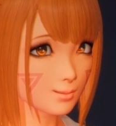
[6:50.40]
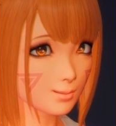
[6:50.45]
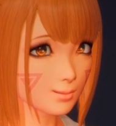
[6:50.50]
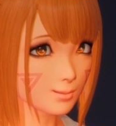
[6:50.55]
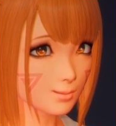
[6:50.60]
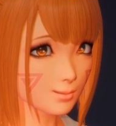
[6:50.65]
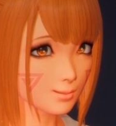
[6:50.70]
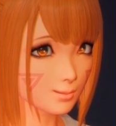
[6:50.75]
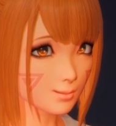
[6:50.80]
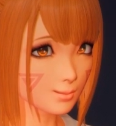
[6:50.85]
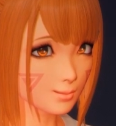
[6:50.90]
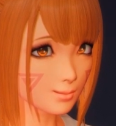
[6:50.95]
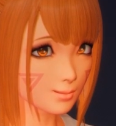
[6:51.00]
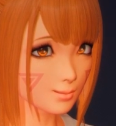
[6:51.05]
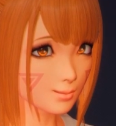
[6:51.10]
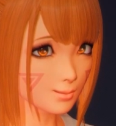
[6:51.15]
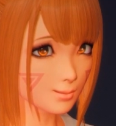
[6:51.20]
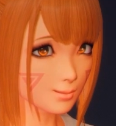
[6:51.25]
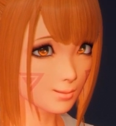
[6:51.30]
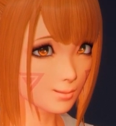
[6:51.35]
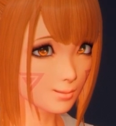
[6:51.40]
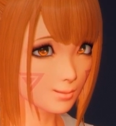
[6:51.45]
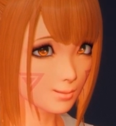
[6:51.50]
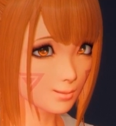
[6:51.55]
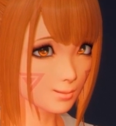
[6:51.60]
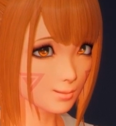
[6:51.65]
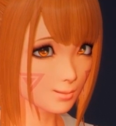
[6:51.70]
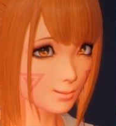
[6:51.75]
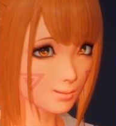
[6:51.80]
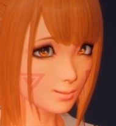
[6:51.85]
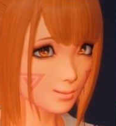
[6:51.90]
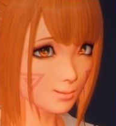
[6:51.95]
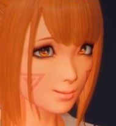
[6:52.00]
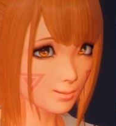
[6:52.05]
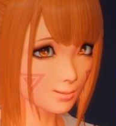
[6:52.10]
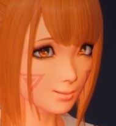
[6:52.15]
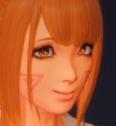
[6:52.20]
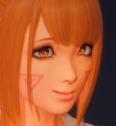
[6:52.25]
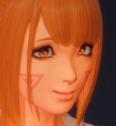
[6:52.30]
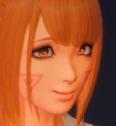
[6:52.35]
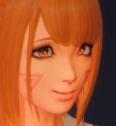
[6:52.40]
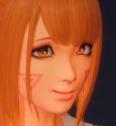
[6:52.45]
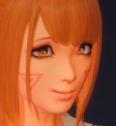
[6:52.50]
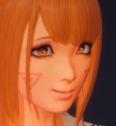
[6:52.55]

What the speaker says: Nothing is said.